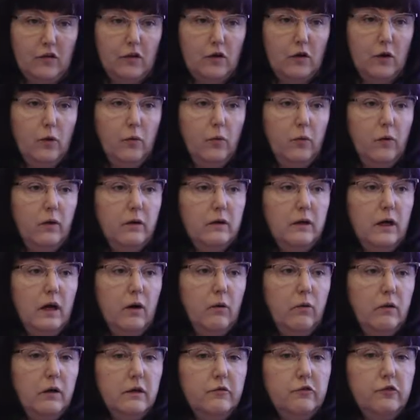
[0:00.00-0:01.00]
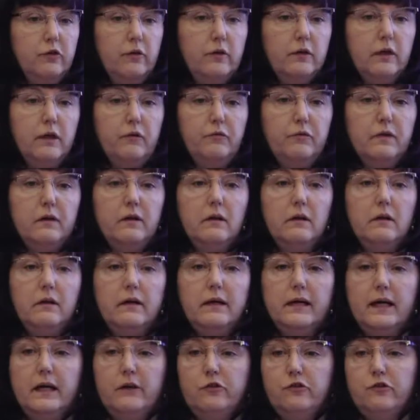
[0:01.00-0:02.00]
So uh, our geographical
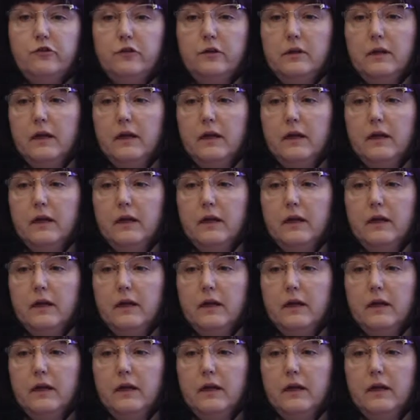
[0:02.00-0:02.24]
location